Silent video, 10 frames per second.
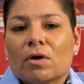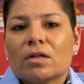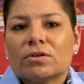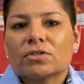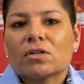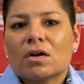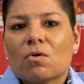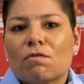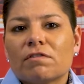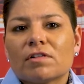Well, there's a lot
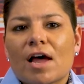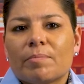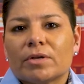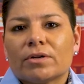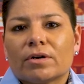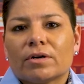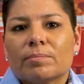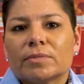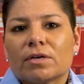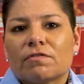of overlap in
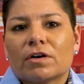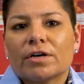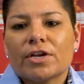terms of our